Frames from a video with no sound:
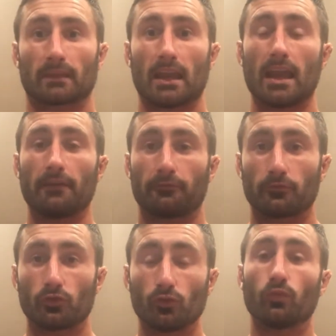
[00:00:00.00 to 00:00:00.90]
If
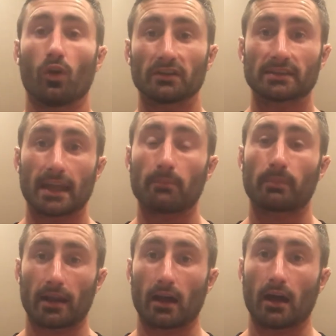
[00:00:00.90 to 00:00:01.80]
you want to get
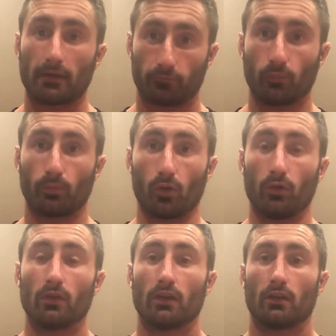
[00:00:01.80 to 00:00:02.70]
better at football,
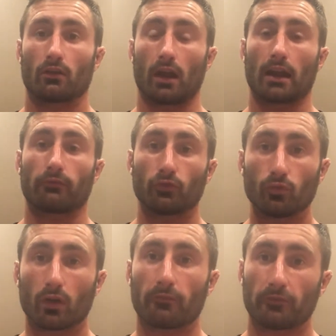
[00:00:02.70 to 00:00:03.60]
right, if you
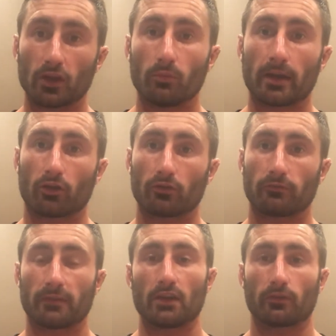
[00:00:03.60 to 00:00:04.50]
want to feel better on the
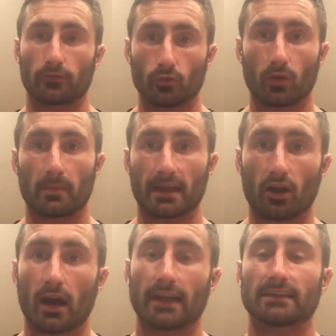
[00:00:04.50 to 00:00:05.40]
field, if you want to make
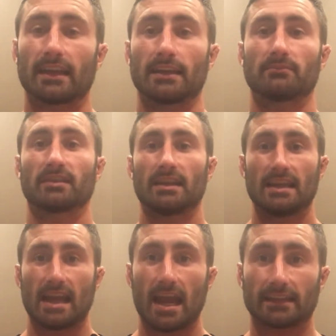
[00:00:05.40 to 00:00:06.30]
higher teams,
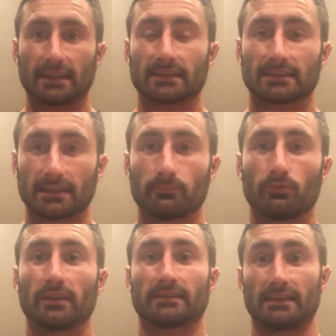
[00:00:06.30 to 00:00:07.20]
it's as
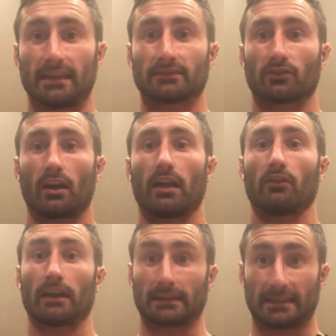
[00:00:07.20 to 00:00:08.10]
simple as this, all right?
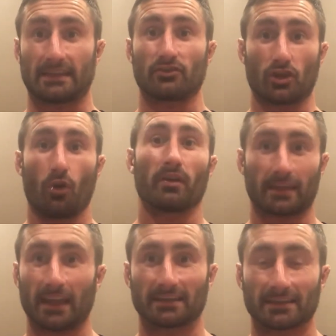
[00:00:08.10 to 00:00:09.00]
Like, go and
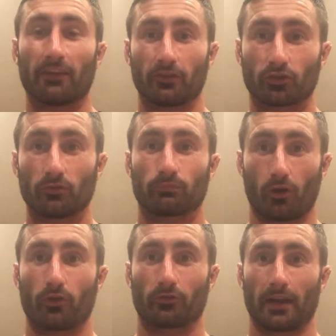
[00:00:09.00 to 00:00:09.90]
get yourself a good
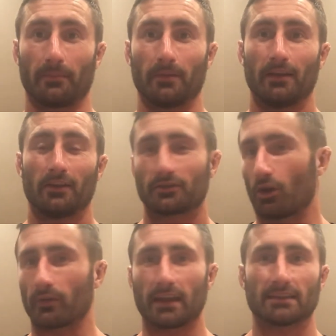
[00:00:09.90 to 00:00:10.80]
program.
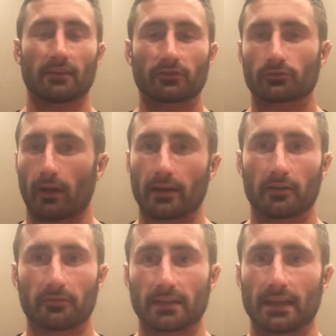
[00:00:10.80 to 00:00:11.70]
Go and get yourself a trainer
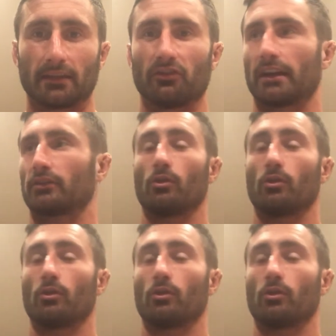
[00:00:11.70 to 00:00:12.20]
if you need. Like,